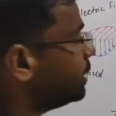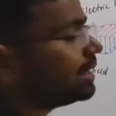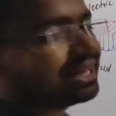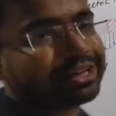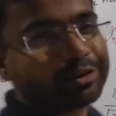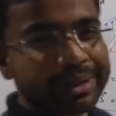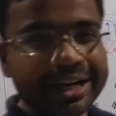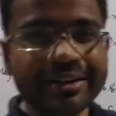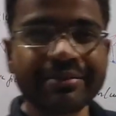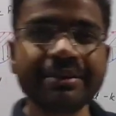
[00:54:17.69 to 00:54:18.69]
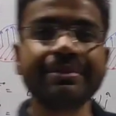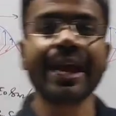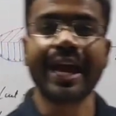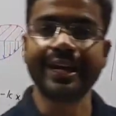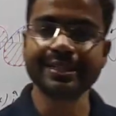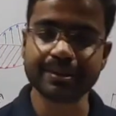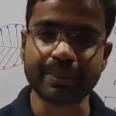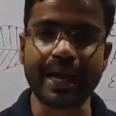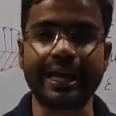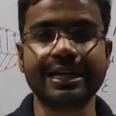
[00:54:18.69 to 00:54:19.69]
Electromagnetic wave carry some
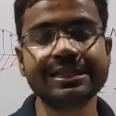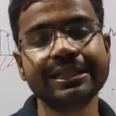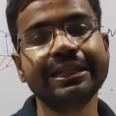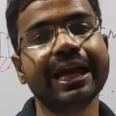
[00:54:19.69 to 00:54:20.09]
energy,